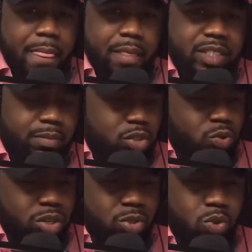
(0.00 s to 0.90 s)
Something you
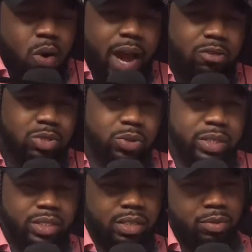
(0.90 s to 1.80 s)
want to do, go out and do
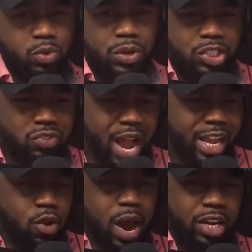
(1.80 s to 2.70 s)
it. Something you want to try,
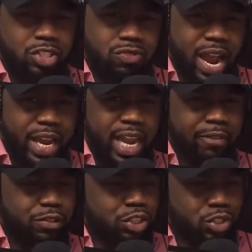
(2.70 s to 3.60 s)
go out and try it.
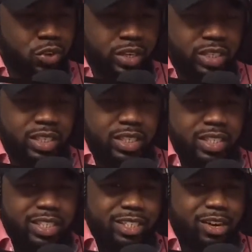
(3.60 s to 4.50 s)
Life is short.
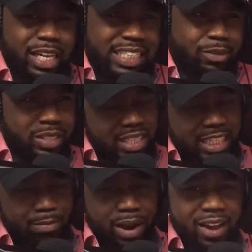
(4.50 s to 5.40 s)
I think it was
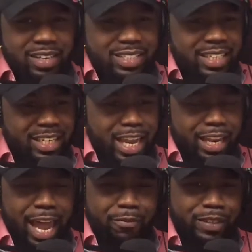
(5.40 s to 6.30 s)
Les Brown that said,
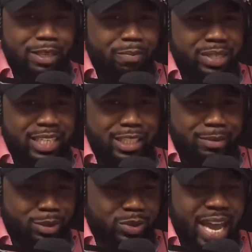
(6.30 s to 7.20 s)
life is
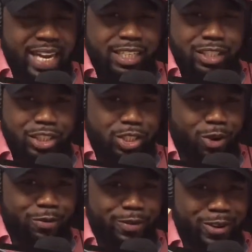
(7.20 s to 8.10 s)
unpredictable. You got to eat the
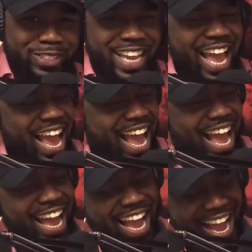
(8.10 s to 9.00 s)
dessert first.
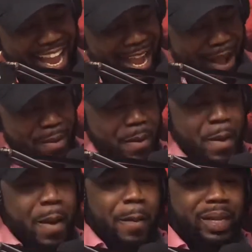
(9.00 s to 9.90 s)
But
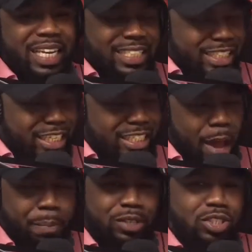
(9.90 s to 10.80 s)
listen, this
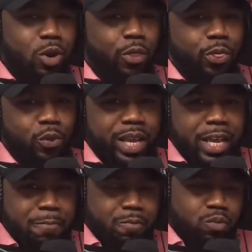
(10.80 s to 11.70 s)
episode
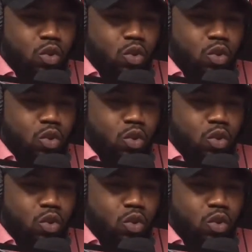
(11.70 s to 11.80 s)
3.